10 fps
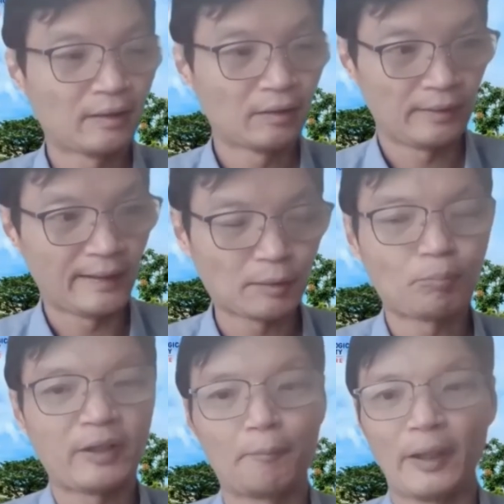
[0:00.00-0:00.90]
lesson
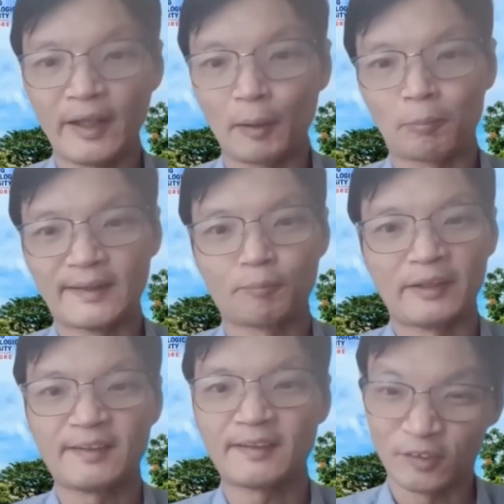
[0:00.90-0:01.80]
plan may take place,
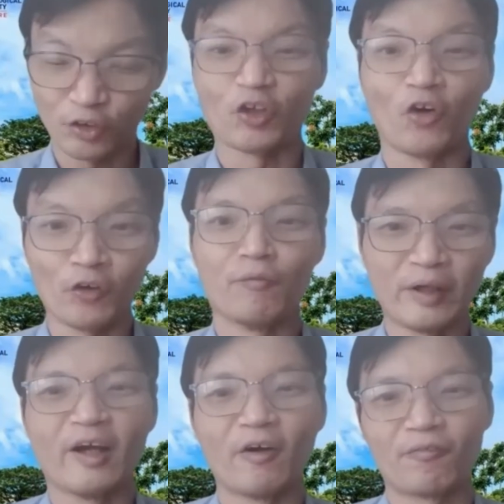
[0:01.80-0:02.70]
but this is not the only
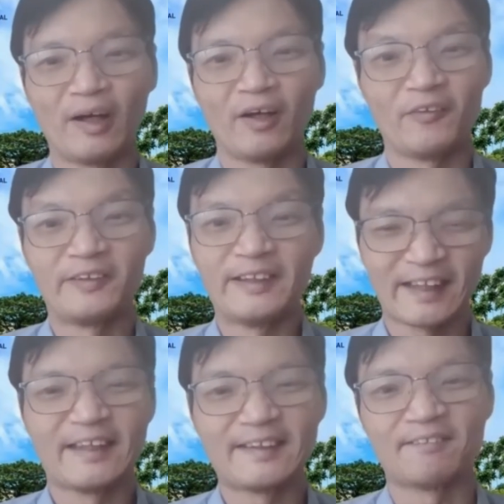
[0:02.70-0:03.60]
way of
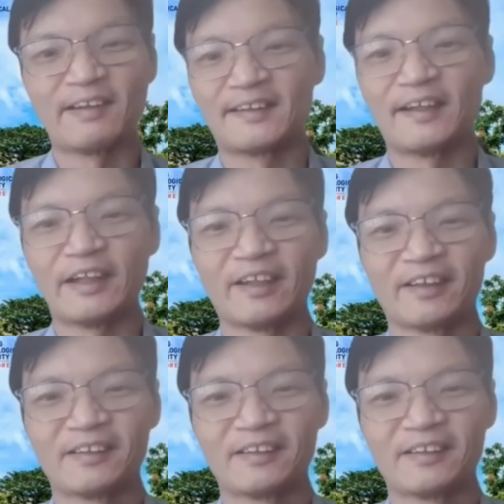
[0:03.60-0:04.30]
designing seamless learning.